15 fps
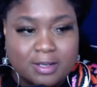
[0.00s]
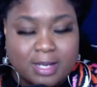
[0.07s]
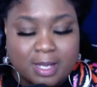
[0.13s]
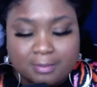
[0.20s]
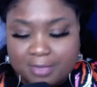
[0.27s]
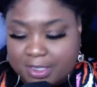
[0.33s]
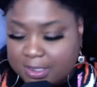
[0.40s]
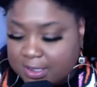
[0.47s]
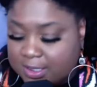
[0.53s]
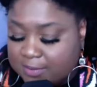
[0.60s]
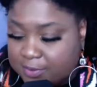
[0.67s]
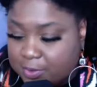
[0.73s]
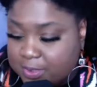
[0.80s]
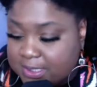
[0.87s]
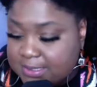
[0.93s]
and I'm going to
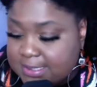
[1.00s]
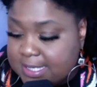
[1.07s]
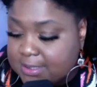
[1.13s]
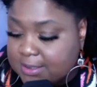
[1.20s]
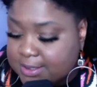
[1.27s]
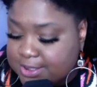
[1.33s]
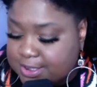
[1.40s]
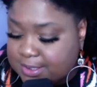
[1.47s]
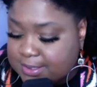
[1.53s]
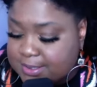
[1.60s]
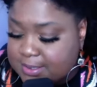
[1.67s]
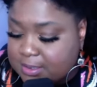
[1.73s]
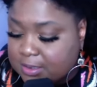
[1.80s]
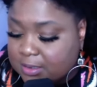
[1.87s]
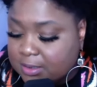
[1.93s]
give you
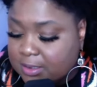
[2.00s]
intelligence.